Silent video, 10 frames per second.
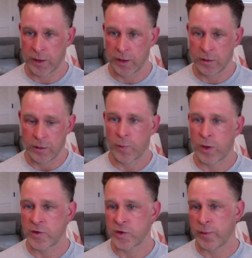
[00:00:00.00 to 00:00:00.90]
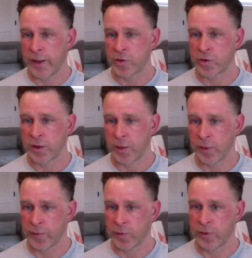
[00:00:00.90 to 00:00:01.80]
a project manager
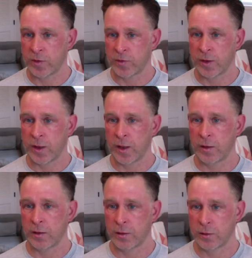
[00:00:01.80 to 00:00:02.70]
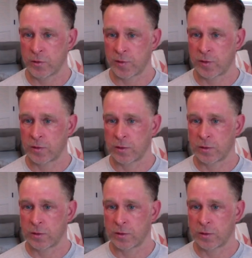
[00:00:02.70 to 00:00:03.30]
came up to me and said, "Hey, Trevor,